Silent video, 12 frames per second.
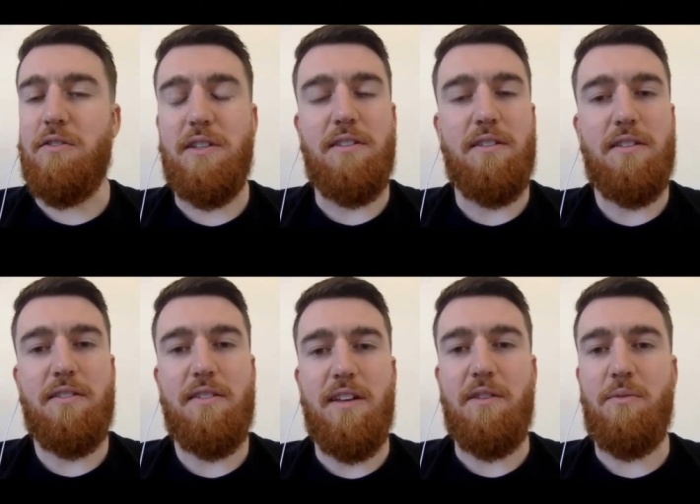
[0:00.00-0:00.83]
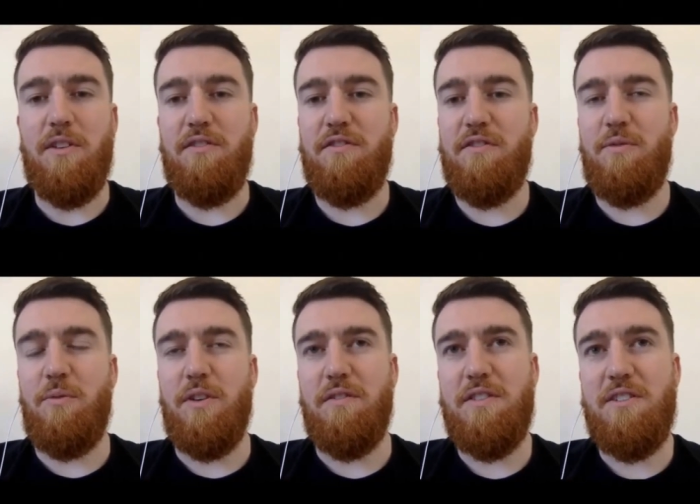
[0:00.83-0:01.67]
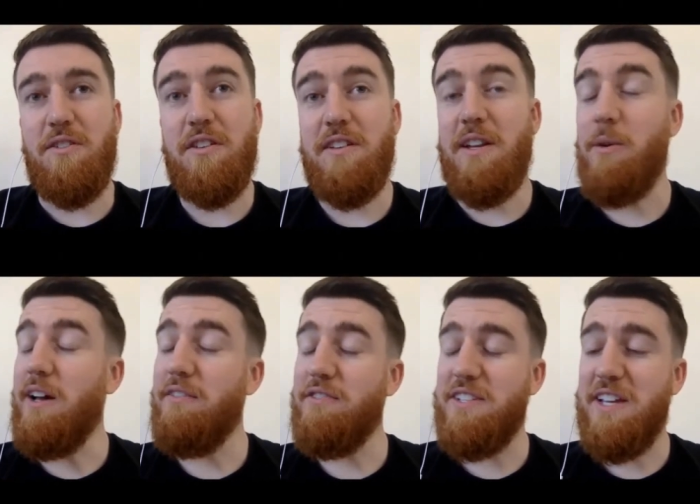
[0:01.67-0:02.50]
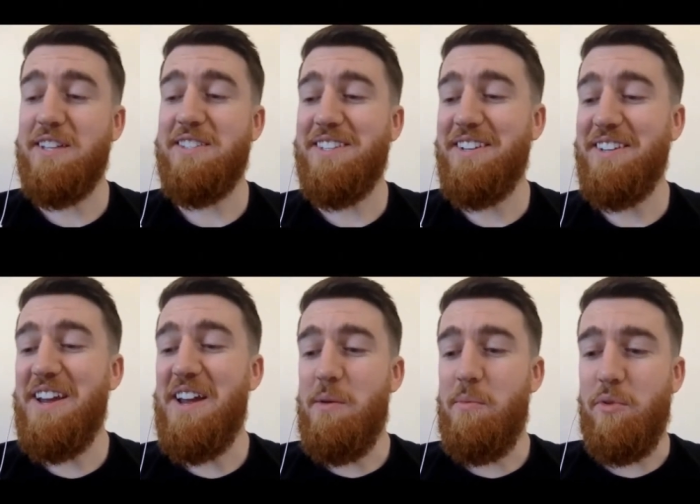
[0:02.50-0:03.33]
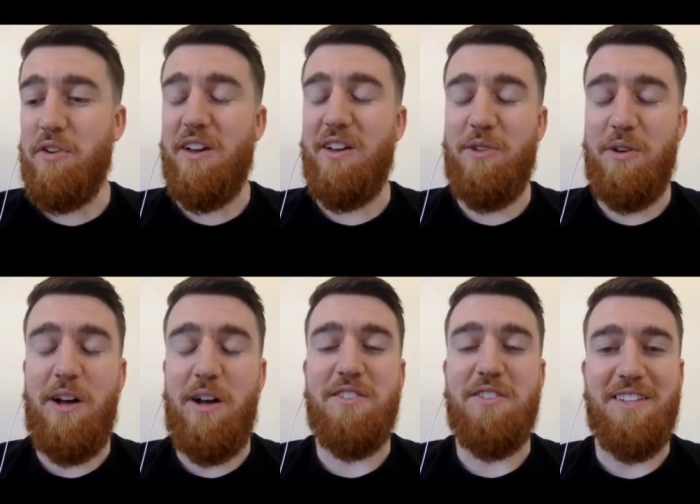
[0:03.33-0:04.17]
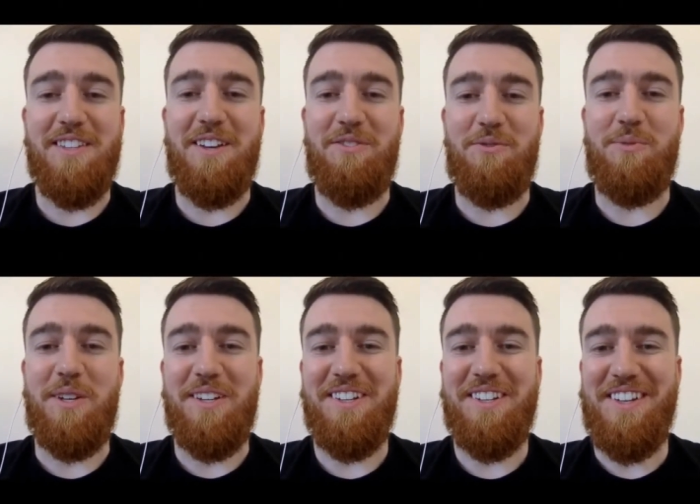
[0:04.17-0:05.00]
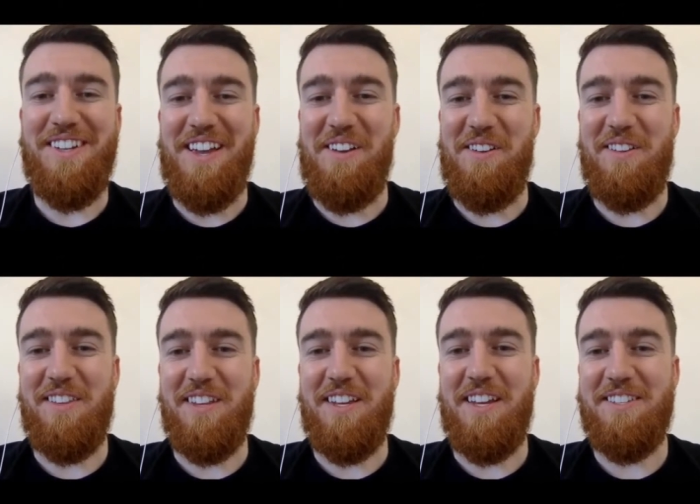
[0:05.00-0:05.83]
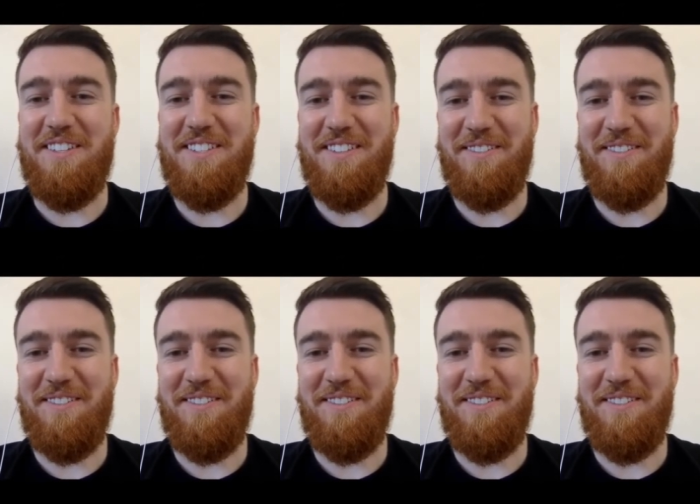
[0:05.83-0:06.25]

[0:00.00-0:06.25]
think that would have would have stuck. Now I haven't tested it, but I would imagine that that would be uh, the case.